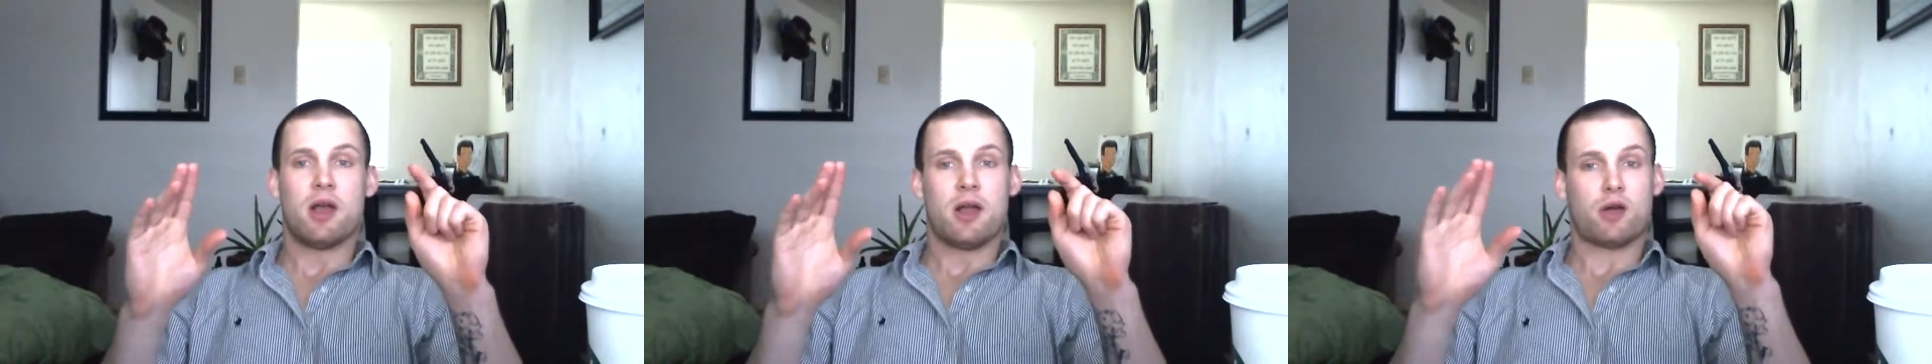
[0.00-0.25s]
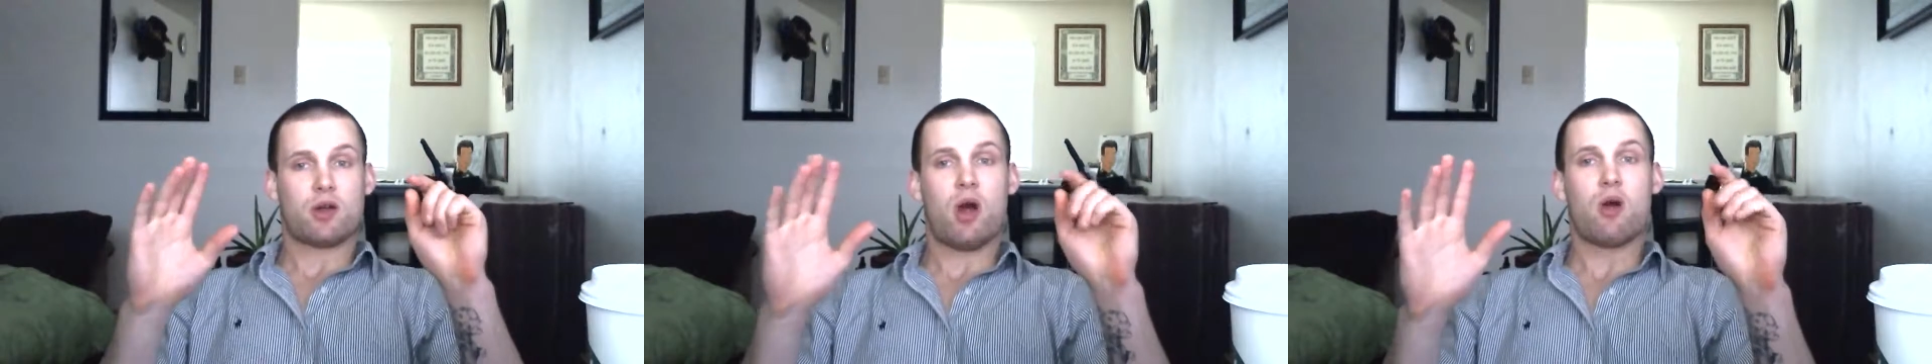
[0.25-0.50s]

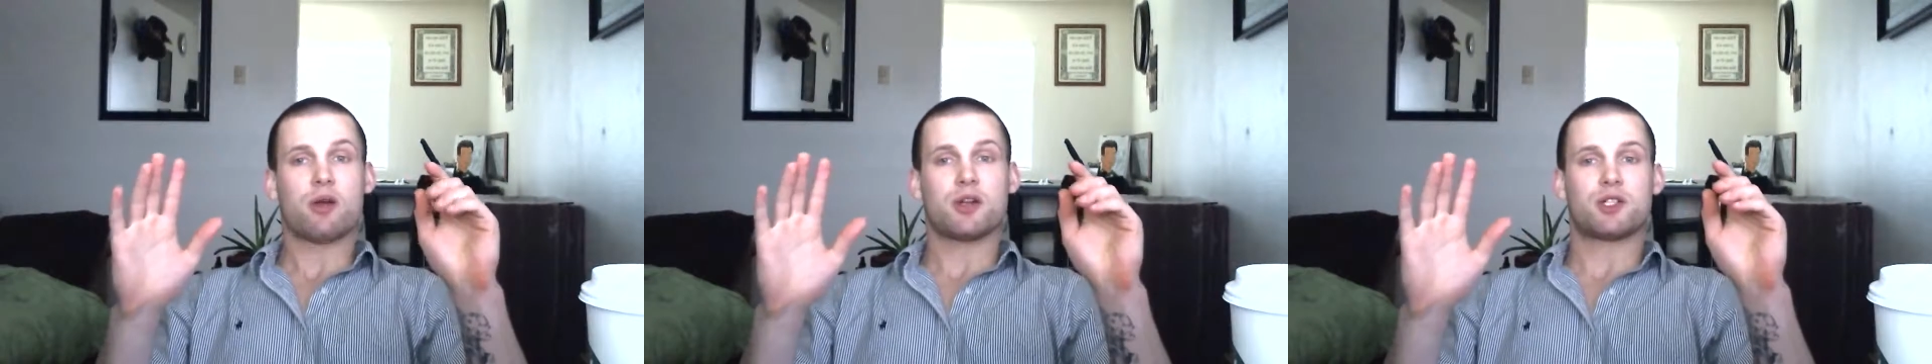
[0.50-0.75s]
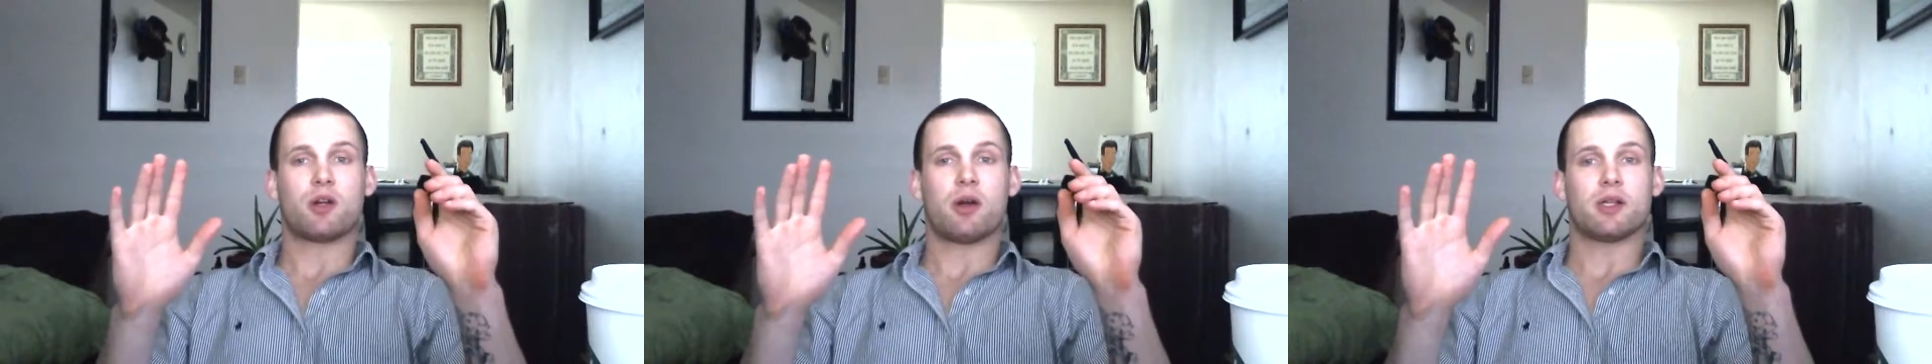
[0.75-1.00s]
Now, car
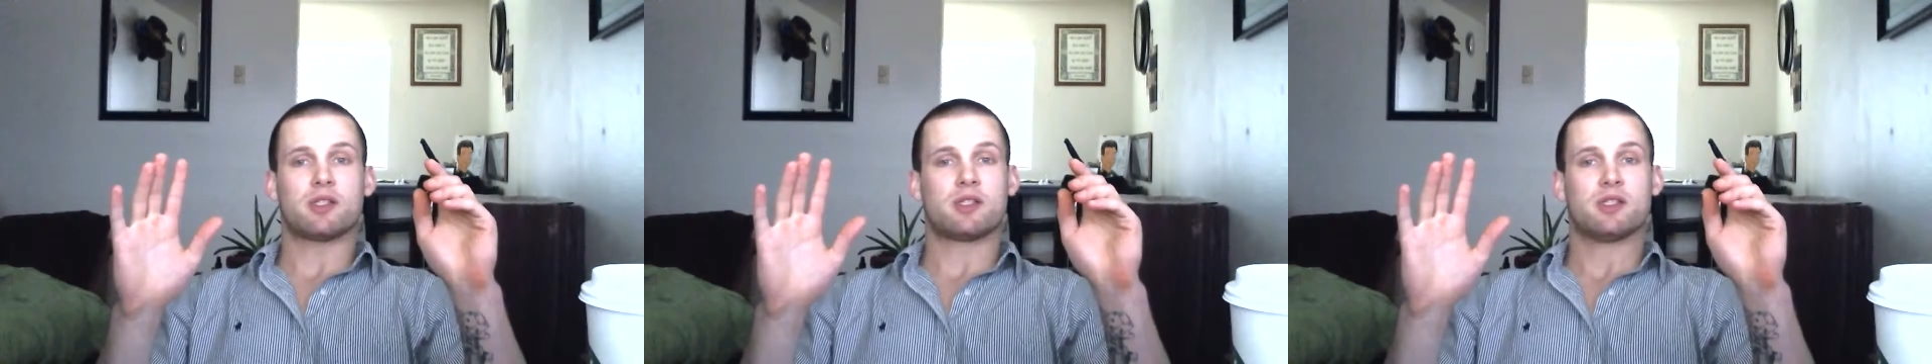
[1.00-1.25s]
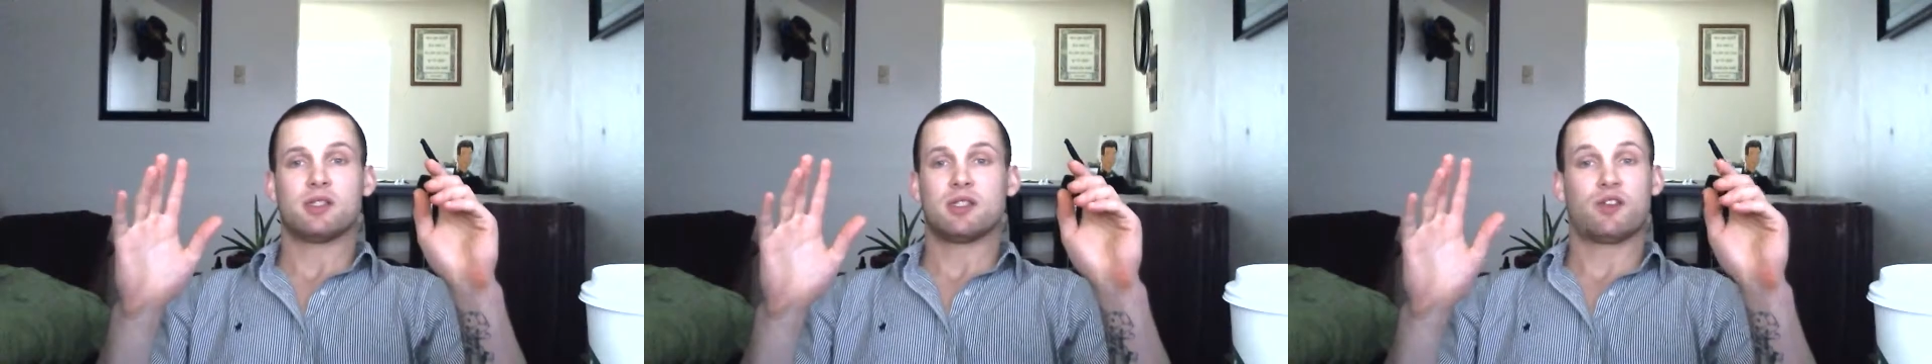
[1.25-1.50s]

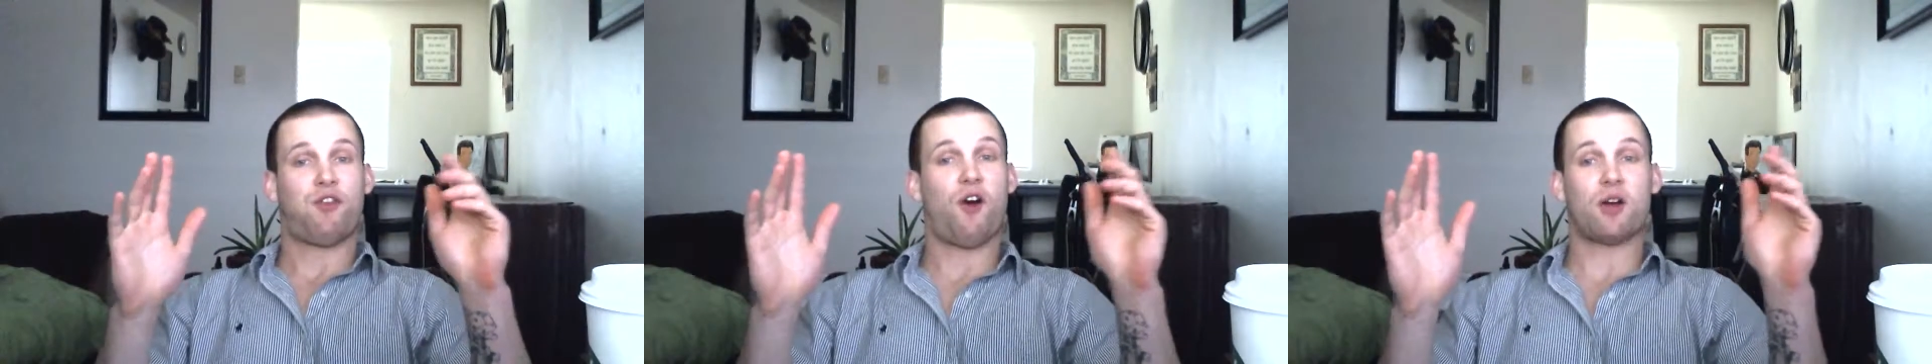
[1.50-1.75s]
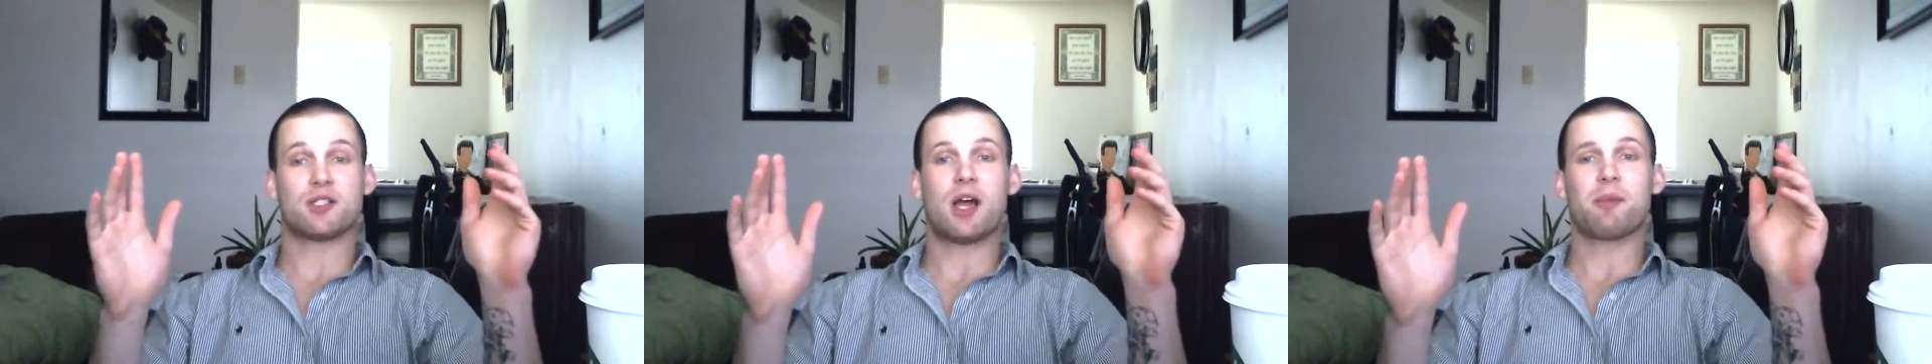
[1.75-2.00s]
insurance, as
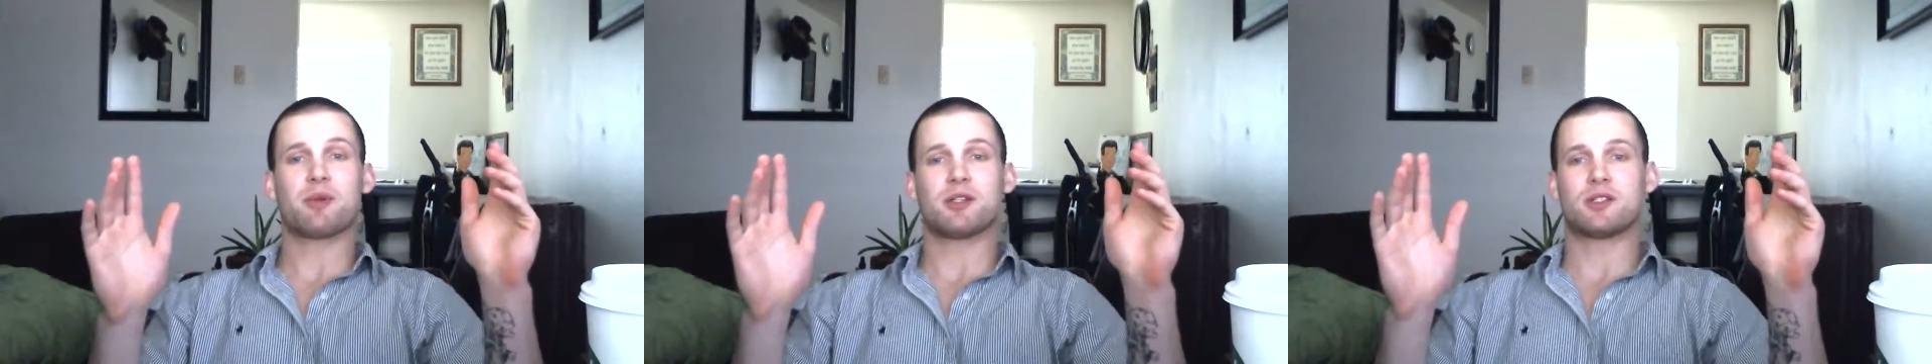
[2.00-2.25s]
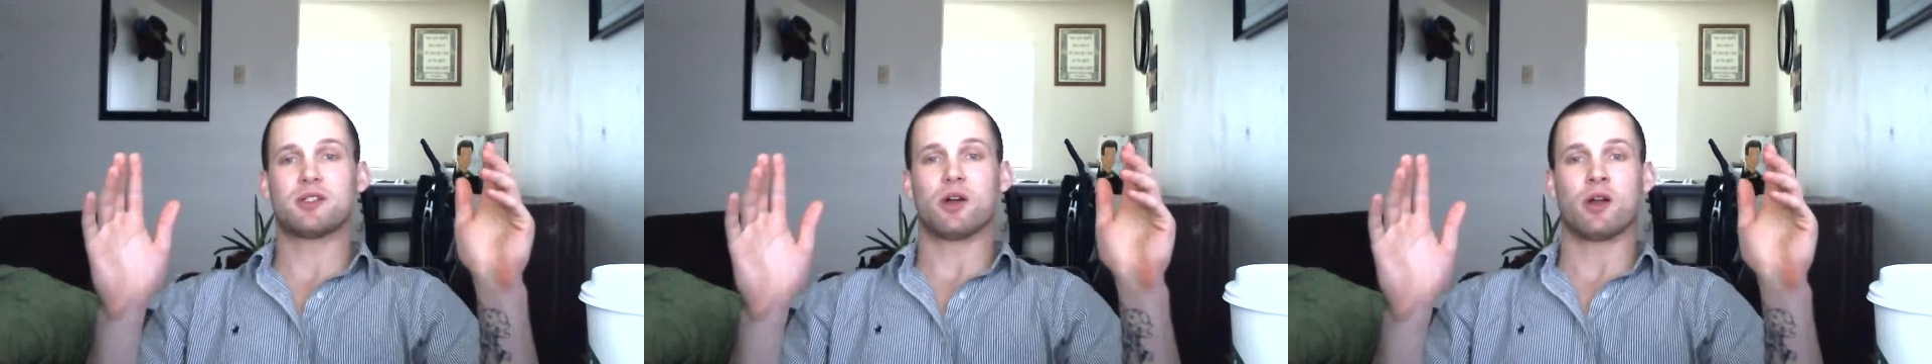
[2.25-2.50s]
far as I'm
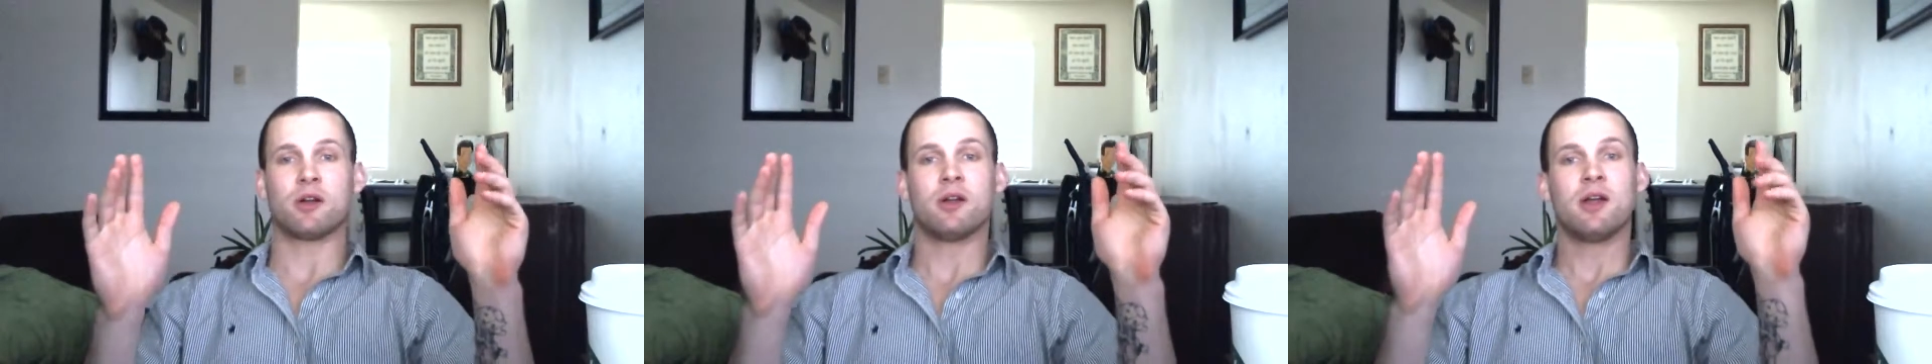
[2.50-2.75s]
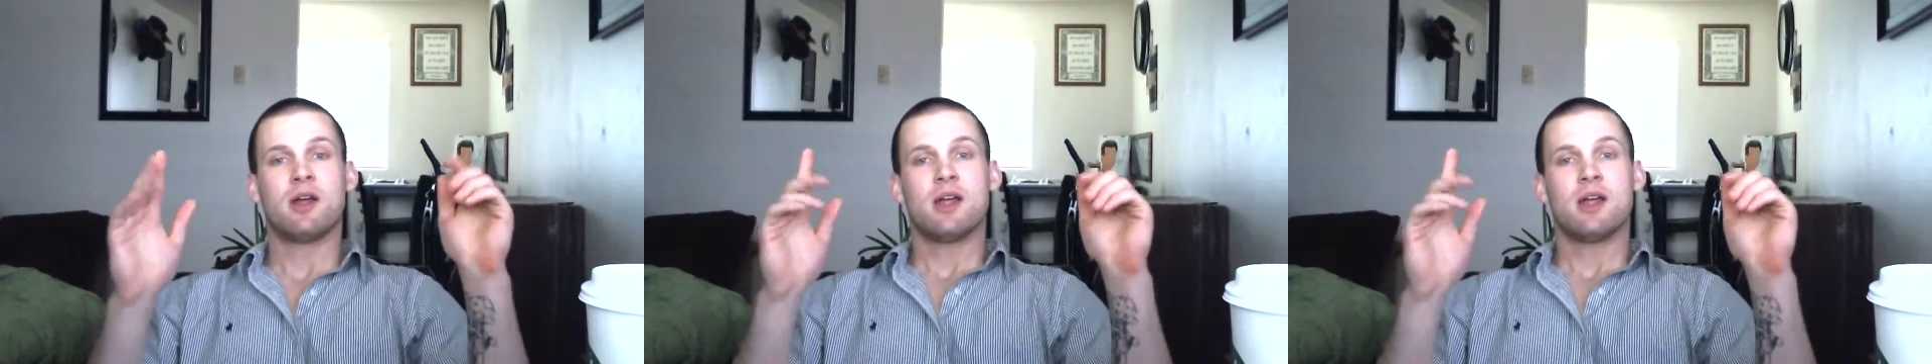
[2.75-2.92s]
concerned,